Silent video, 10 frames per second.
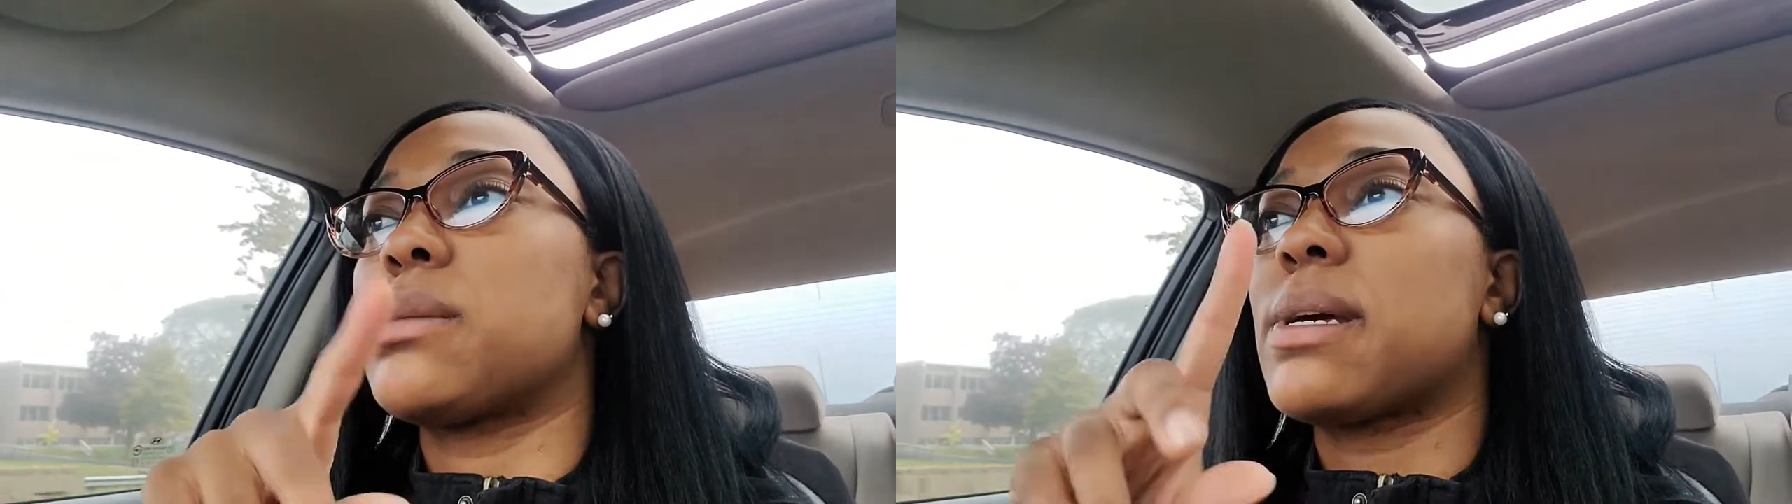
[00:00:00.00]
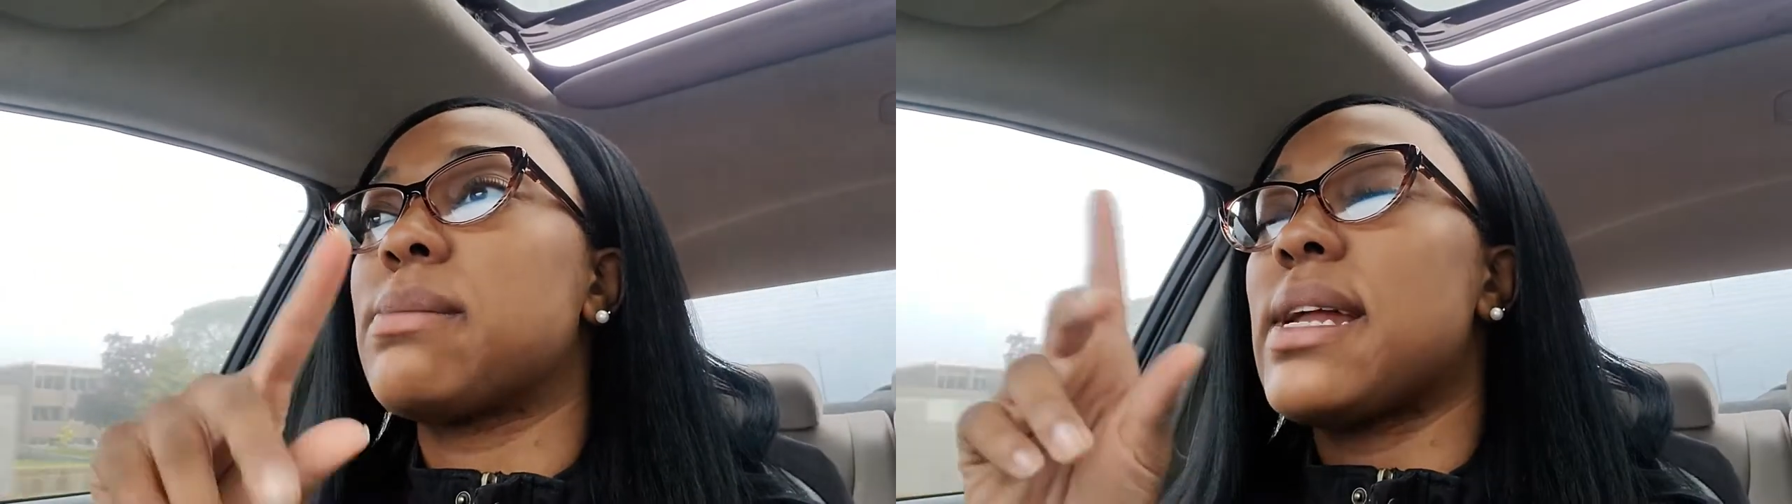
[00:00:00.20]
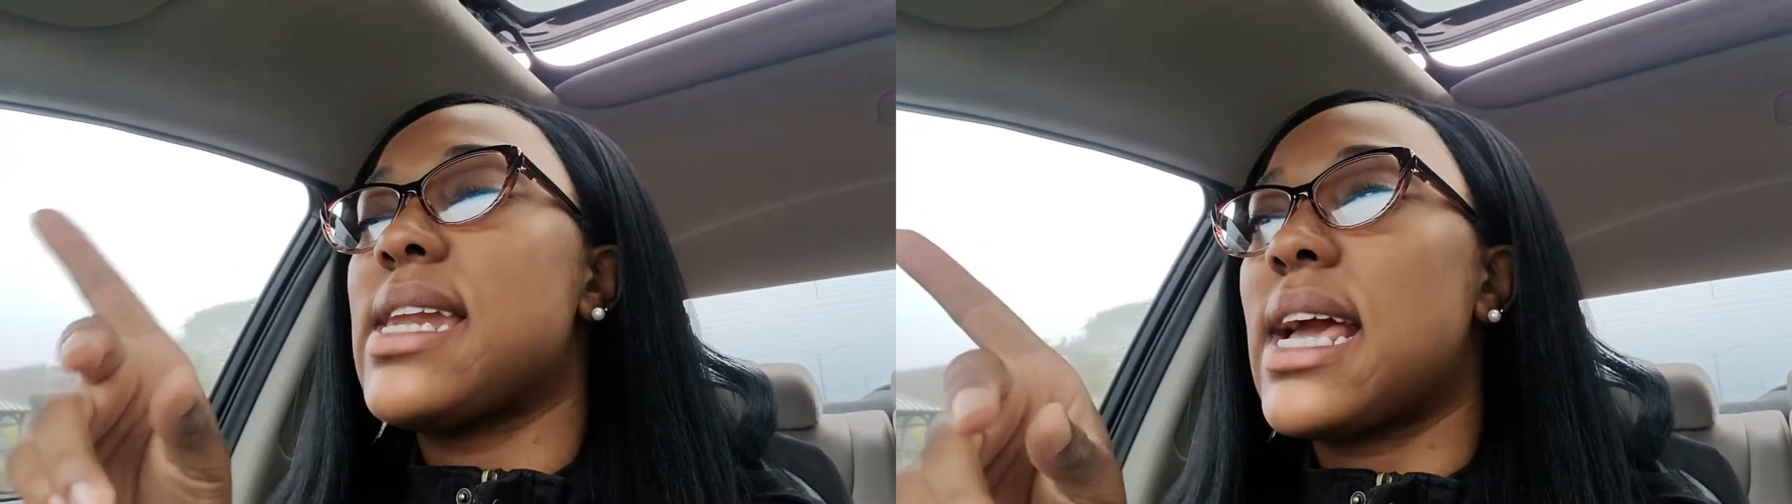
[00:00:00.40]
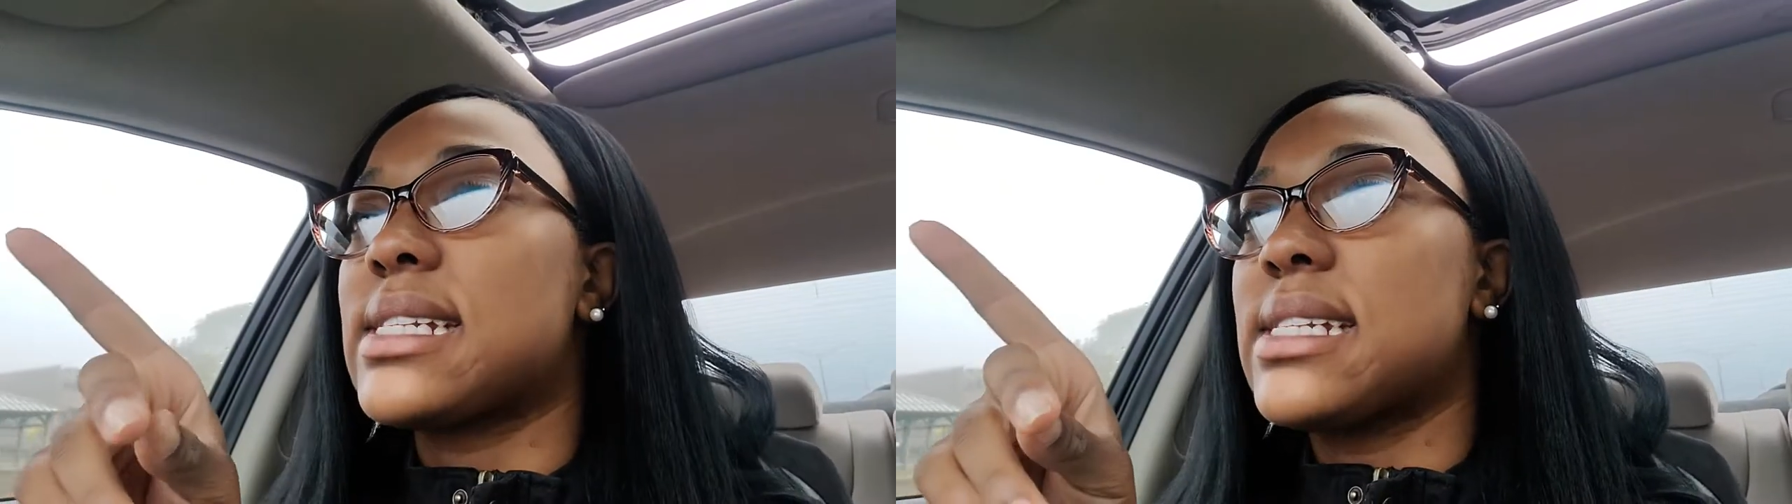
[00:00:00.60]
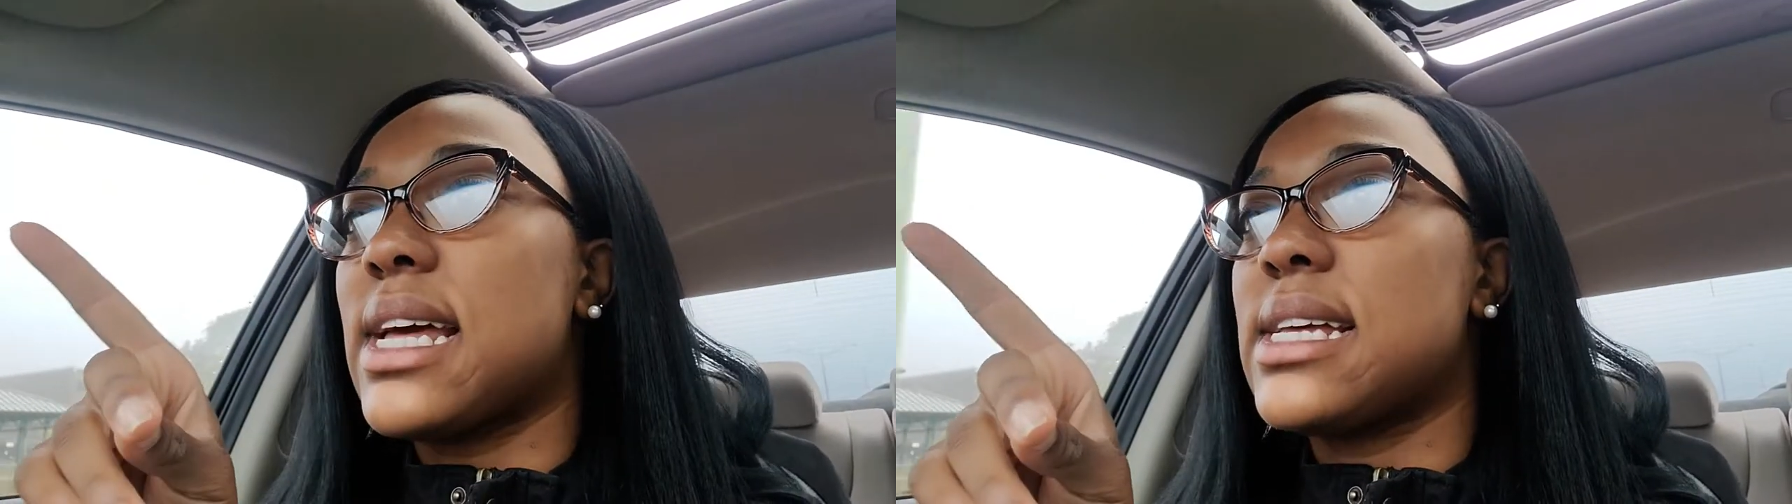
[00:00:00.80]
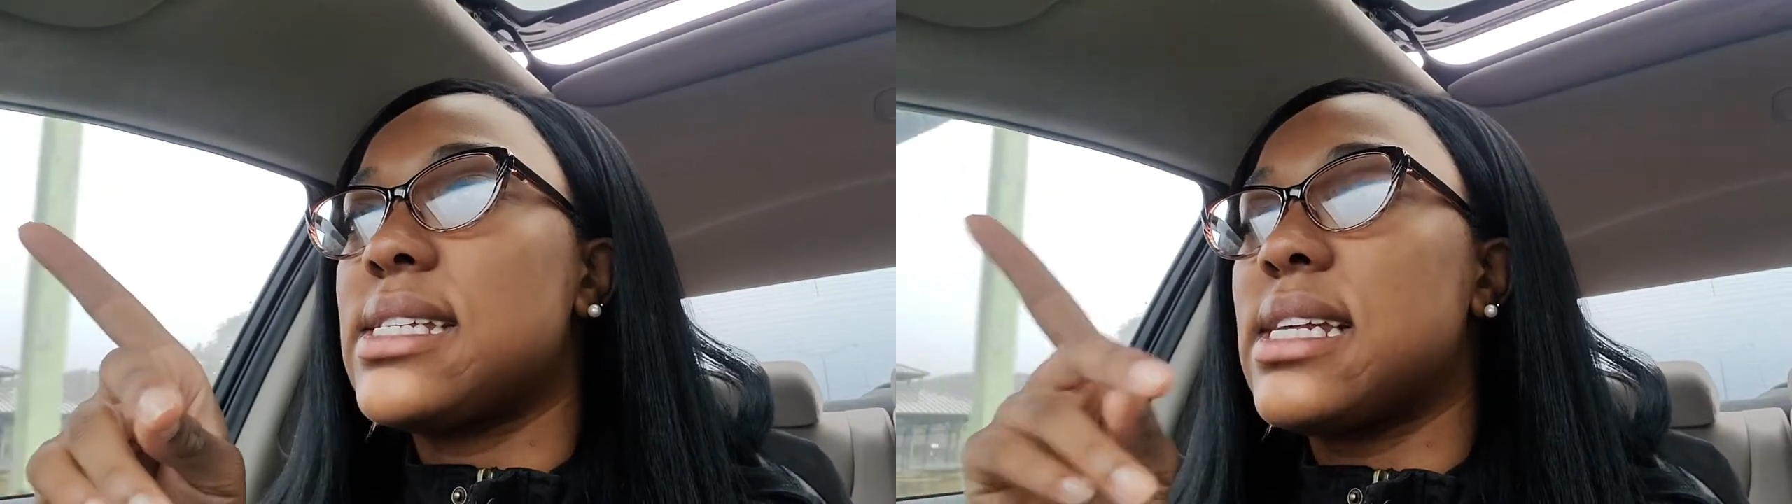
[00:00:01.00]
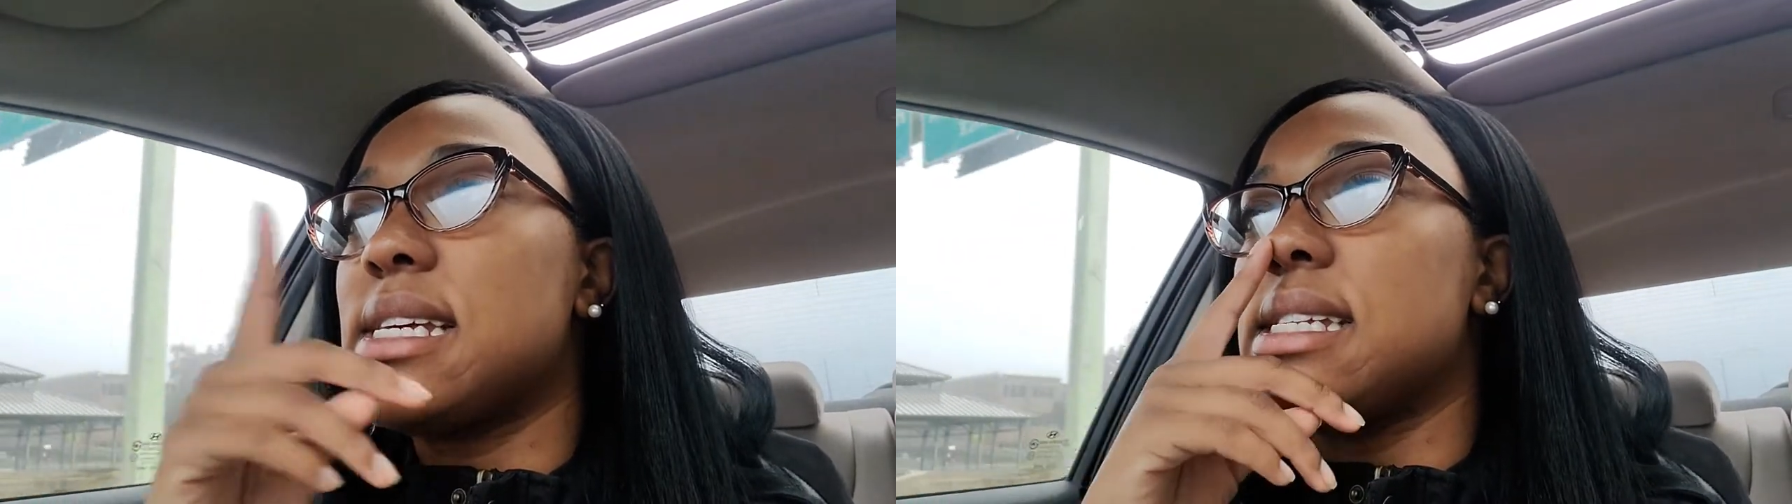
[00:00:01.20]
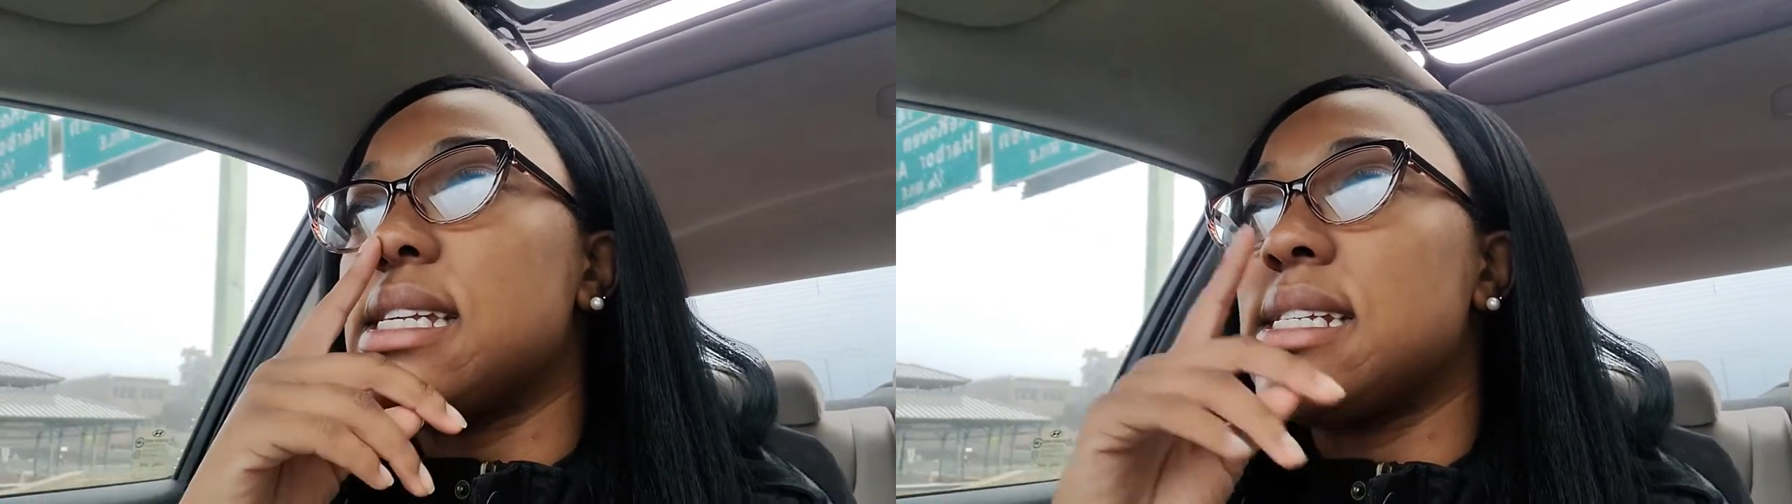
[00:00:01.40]
because my next test
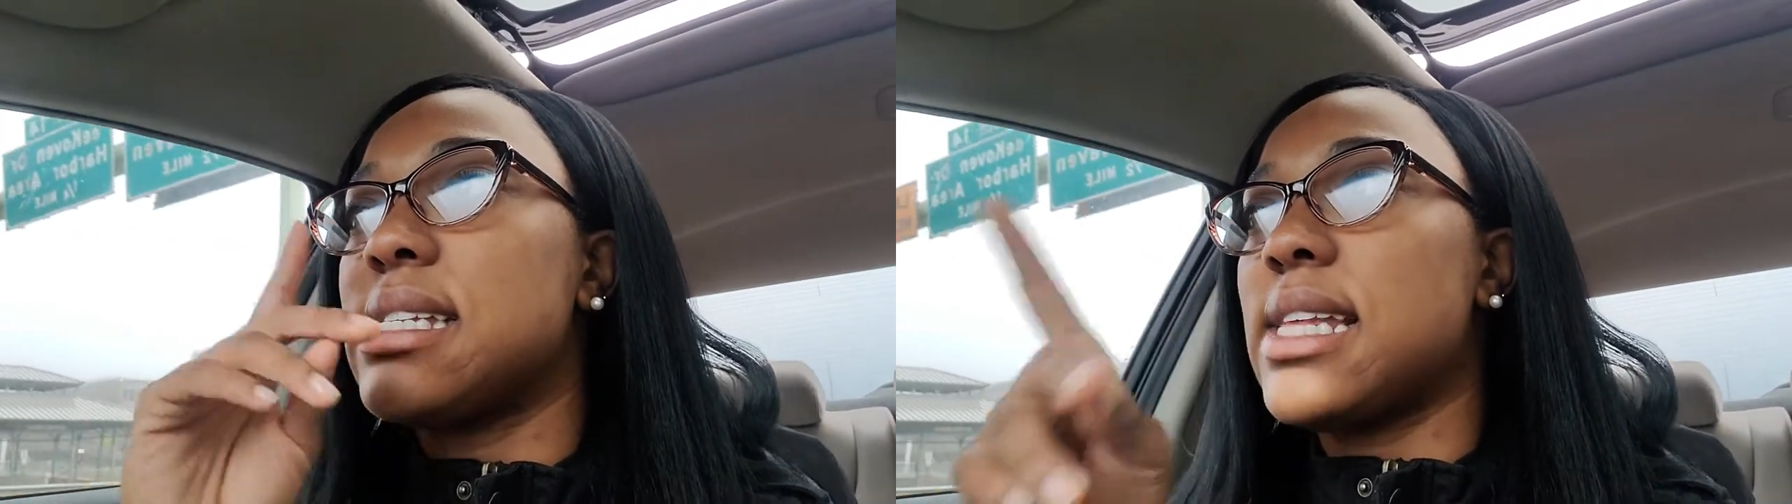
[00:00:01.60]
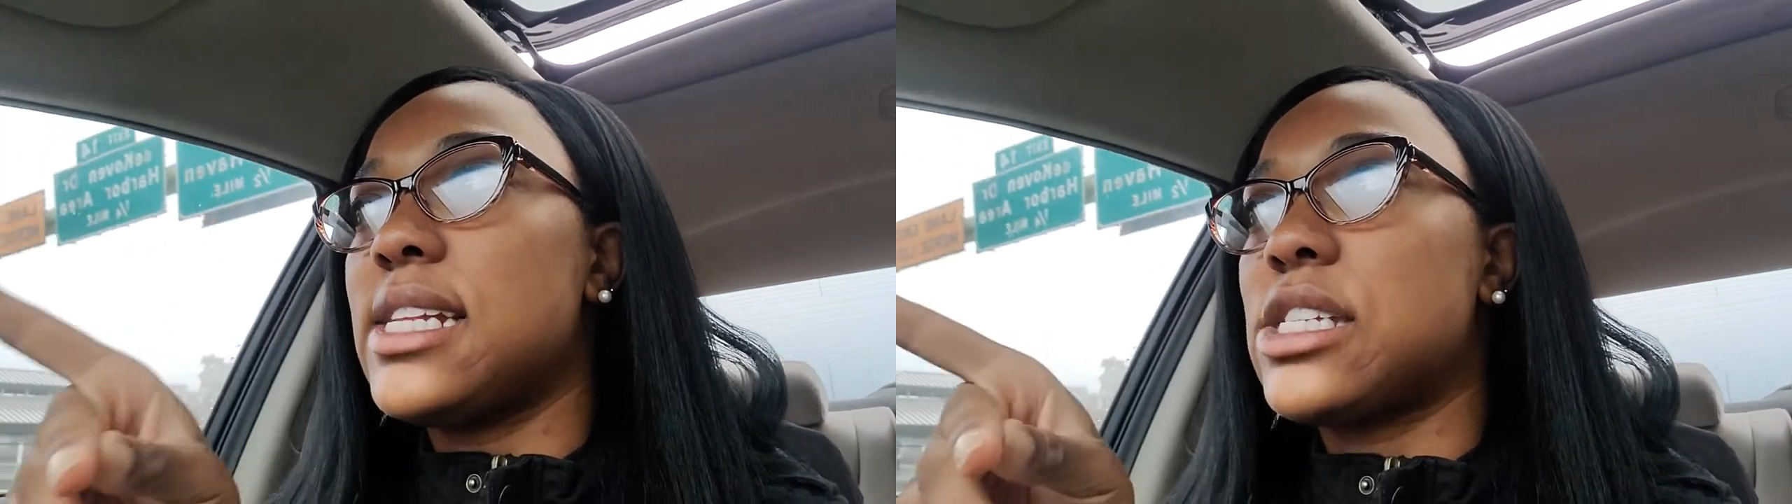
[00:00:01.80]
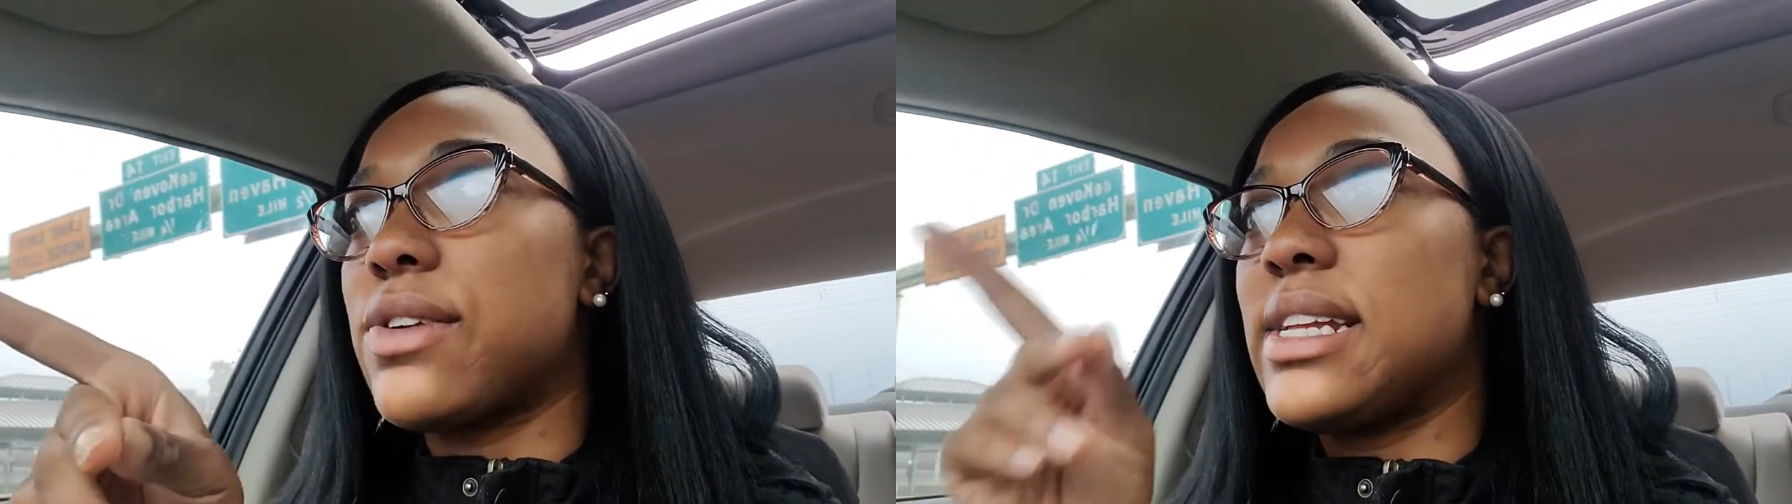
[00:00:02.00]
is in sensory,